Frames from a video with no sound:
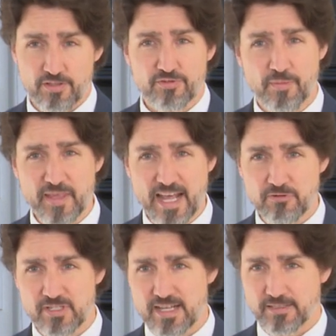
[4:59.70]
From the
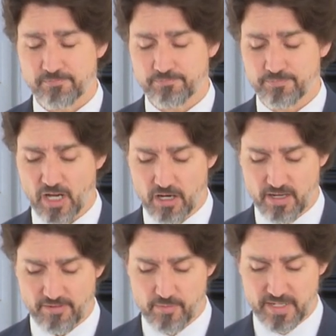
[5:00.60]
outset, our
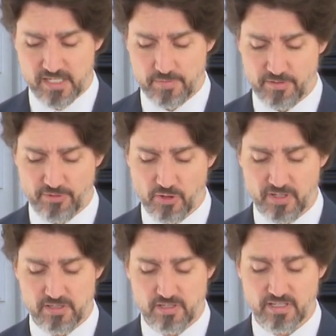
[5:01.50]
government has been
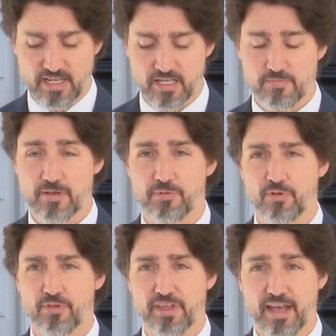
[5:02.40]
focused on getting
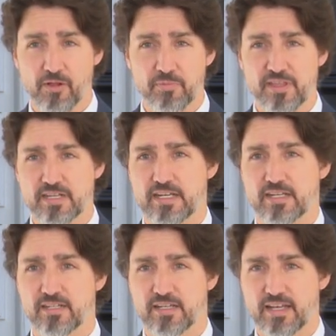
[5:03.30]
people the help they need